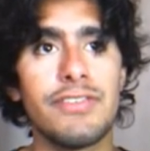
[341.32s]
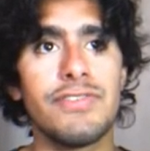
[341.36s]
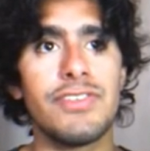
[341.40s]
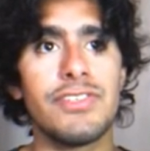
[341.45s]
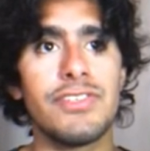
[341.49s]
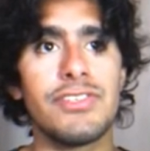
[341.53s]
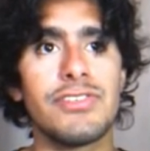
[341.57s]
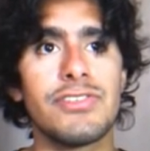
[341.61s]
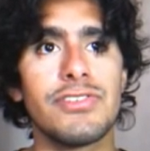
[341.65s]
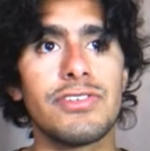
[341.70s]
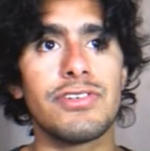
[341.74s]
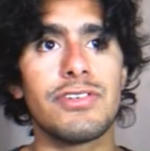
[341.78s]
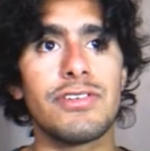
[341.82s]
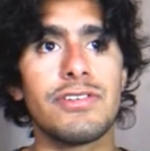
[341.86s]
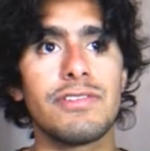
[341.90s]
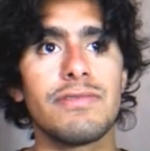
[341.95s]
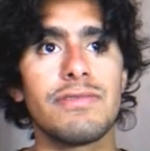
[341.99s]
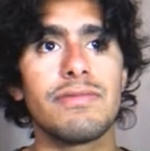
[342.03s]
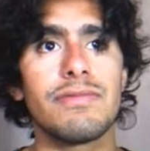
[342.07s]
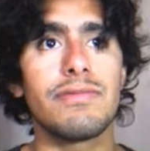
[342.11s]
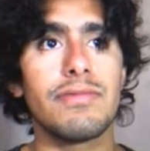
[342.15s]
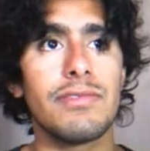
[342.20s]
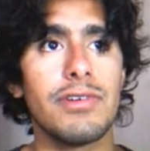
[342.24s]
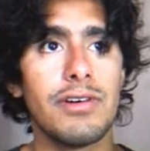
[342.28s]
feature
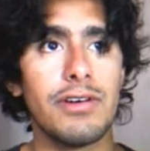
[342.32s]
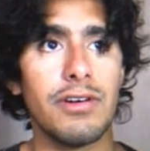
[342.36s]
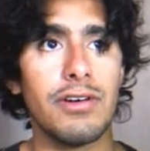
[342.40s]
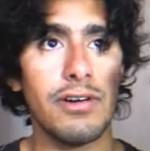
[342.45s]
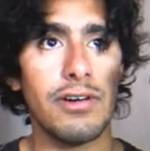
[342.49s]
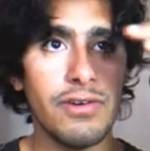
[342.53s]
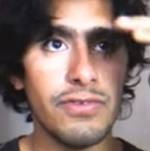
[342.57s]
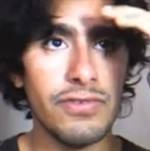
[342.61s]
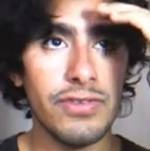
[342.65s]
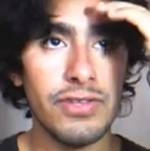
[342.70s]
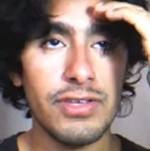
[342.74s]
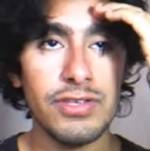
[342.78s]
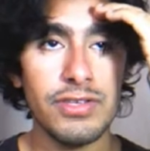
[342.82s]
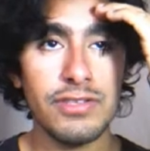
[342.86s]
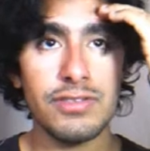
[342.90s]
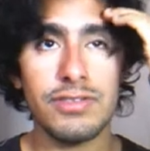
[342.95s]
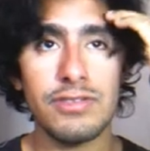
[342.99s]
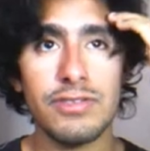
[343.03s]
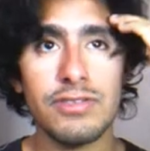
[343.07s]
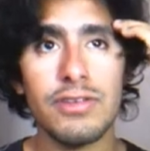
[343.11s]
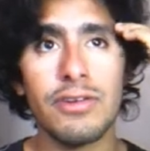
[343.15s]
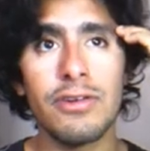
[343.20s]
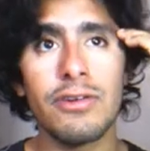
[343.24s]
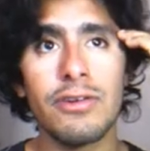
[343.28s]
of
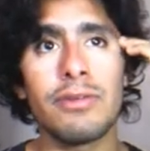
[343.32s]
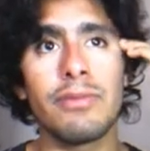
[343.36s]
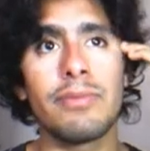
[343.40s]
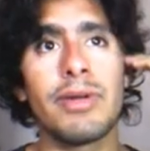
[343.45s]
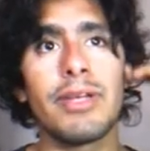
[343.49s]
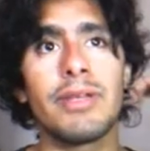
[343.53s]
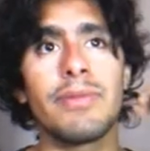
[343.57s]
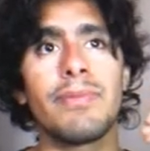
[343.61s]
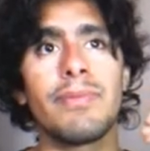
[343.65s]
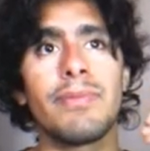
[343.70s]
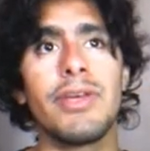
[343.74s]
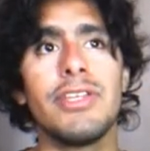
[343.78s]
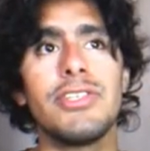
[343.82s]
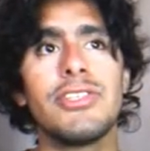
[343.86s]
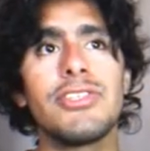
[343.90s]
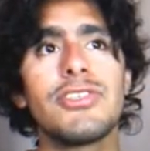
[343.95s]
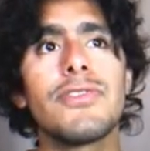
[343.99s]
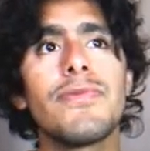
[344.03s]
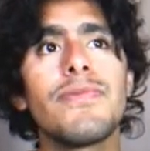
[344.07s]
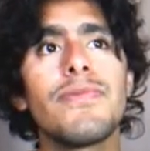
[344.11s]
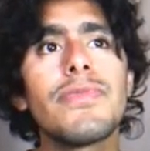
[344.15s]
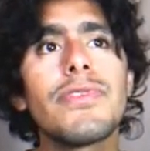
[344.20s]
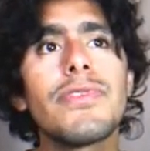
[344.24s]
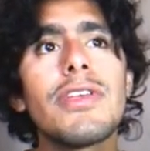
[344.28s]
this overmind page.
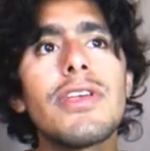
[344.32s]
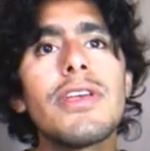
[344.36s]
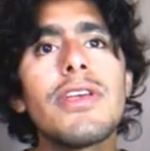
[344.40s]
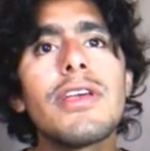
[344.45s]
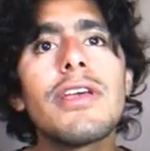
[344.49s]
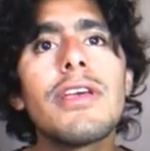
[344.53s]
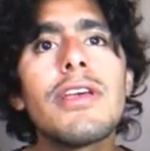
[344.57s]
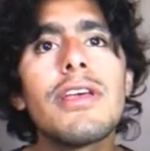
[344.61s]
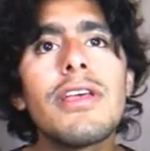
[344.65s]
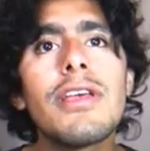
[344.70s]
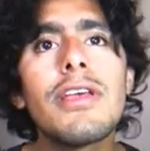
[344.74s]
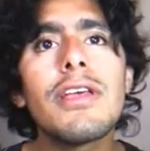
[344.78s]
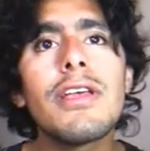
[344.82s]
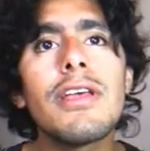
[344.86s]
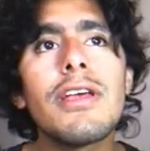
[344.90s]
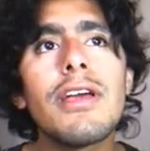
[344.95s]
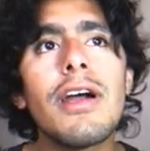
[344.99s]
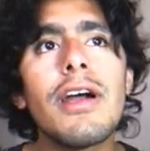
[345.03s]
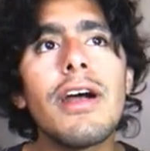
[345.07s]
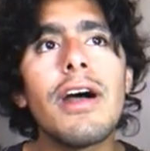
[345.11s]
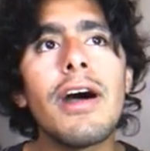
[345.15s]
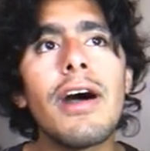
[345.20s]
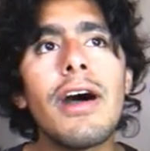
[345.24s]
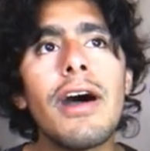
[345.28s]

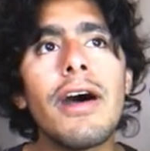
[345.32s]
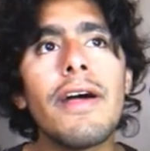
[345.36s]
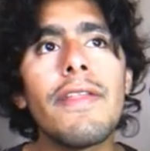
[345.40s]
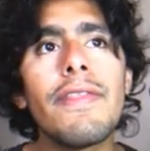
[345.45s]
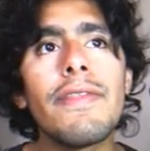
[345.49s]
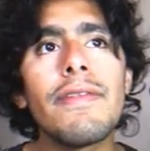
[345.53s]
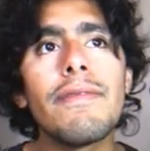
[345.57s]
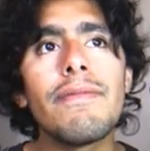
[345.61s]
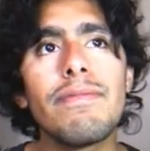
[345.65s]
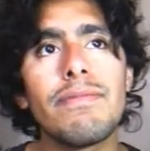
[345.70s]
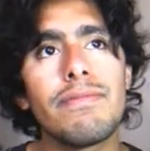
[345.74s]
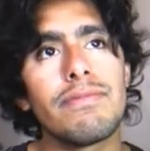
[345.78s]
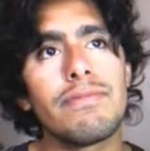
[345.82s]
And